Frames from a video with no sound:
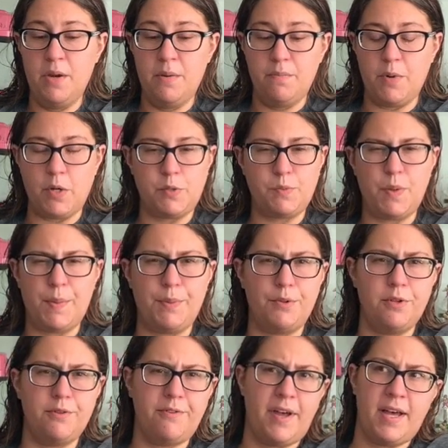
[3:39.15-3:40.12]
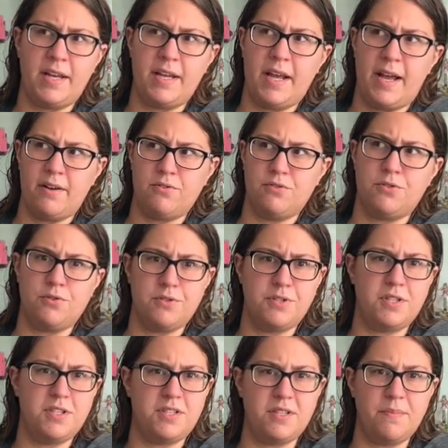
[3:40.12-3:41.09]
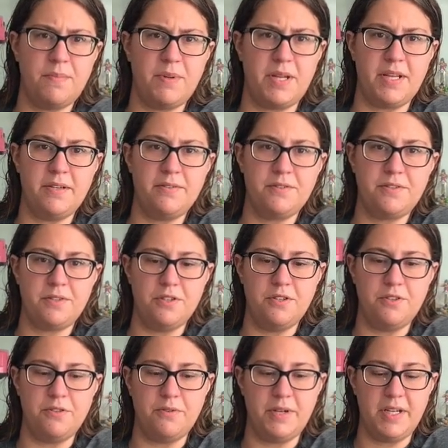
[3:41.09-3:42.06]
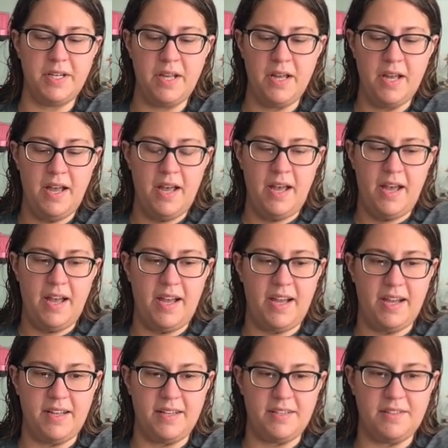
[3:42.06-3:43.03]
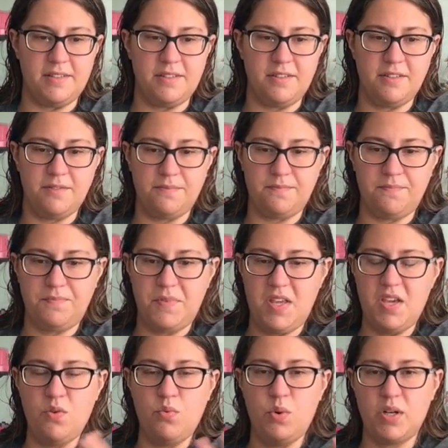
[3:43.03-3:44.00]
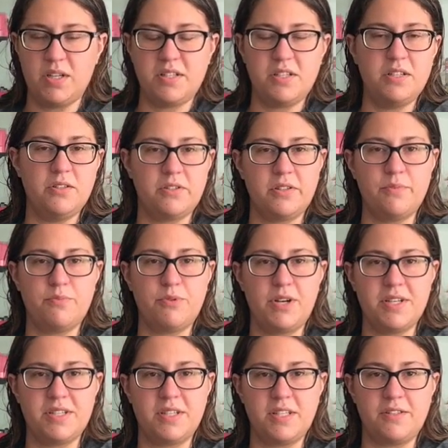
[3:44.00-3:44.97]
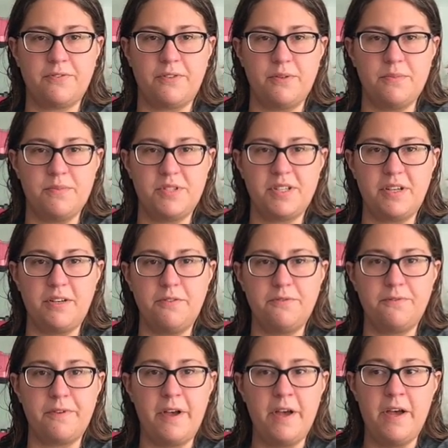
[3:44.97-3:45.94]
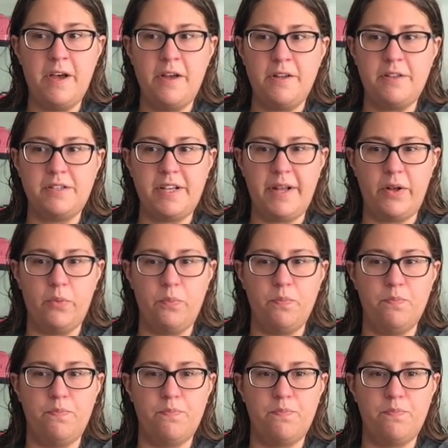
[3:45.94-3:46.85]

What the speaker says: Most people have had it outsourced to somebody else to do it, and he wanted to learn the process for himself to help